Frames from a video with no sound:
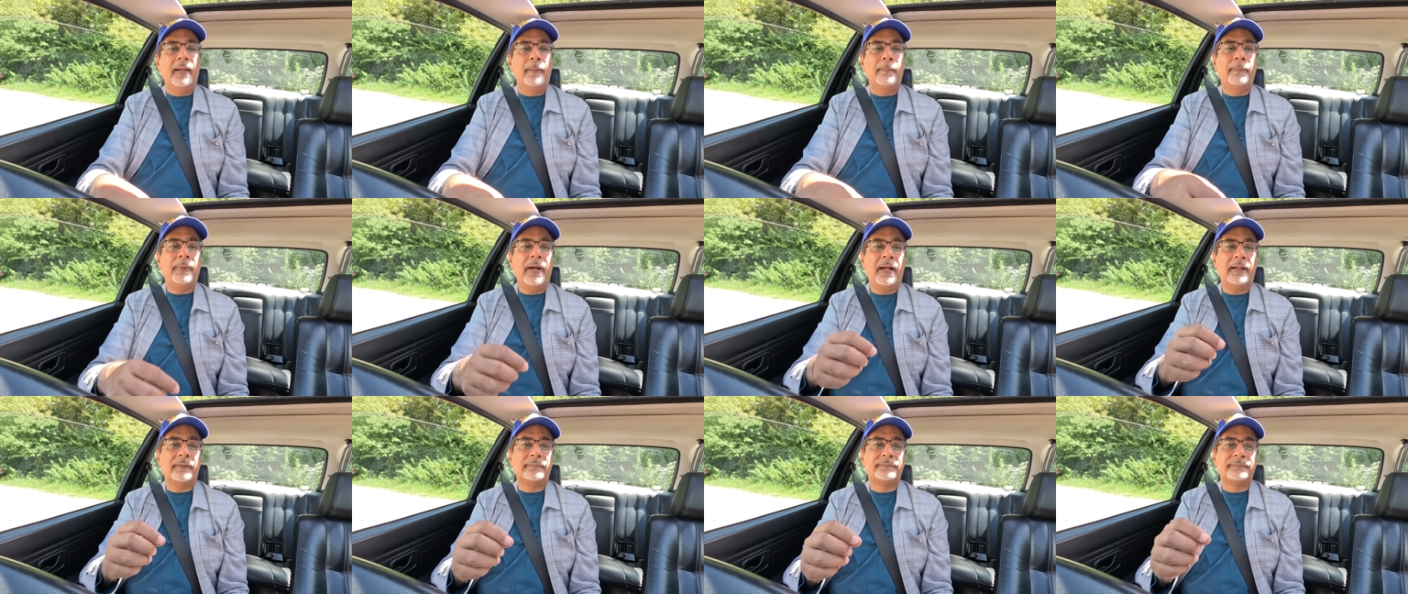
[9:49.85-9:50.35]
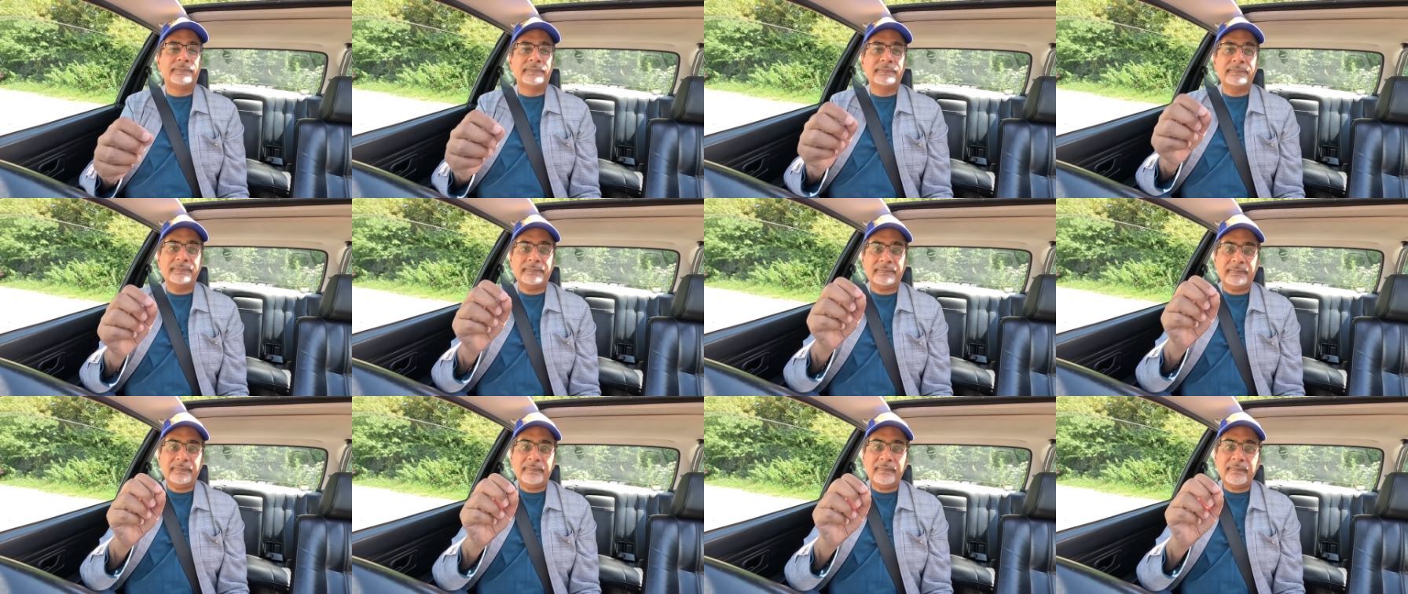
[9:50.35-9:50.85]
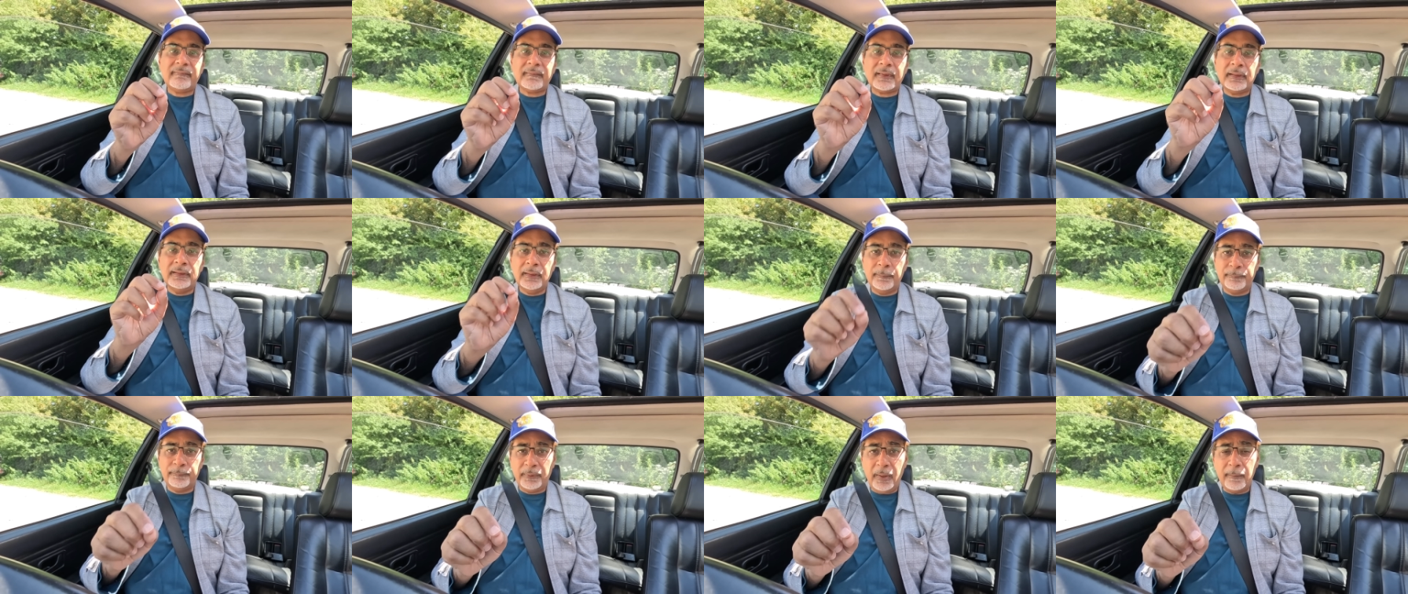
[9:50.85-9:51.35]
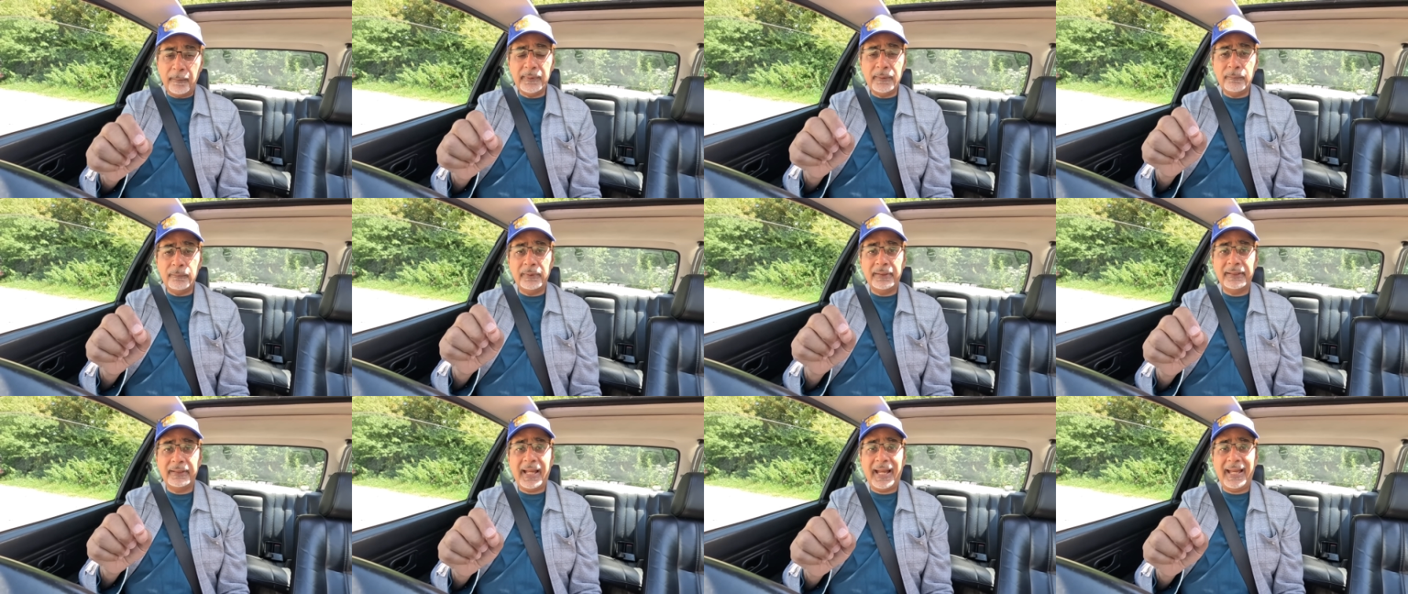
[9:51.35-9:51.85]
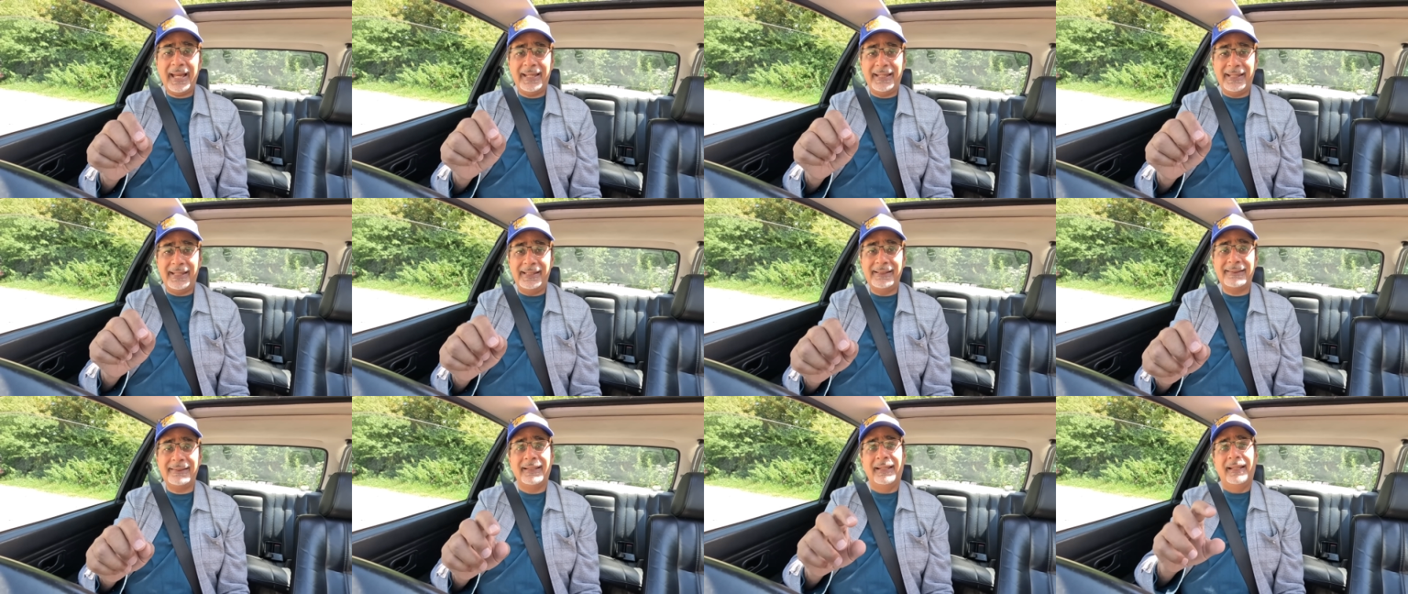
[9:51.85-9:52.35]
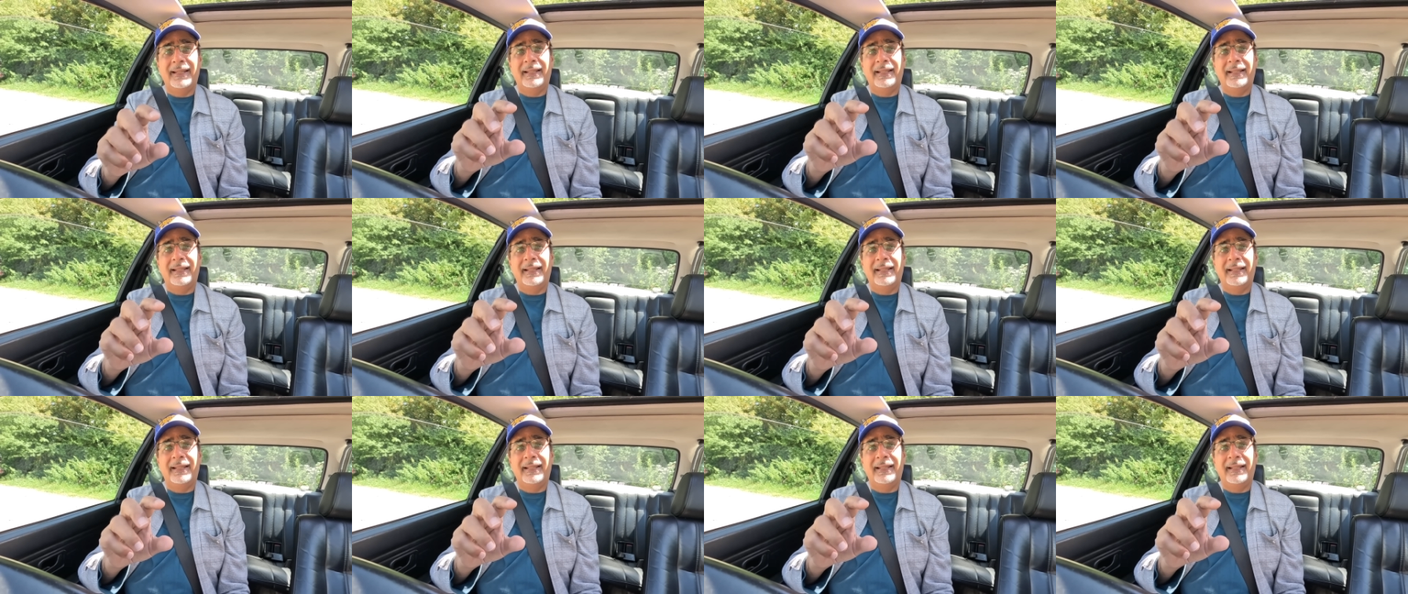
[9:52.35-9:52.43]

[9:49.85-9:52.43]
But the problem with that is